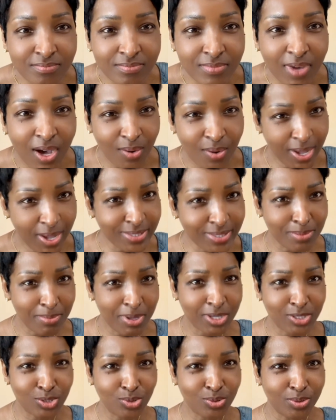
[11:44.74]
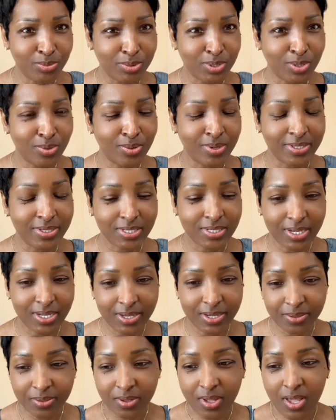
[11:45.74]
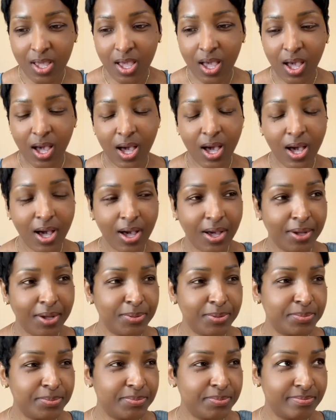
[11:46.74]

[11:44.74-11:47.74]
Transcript: Oh, I had to make sure it was on, child.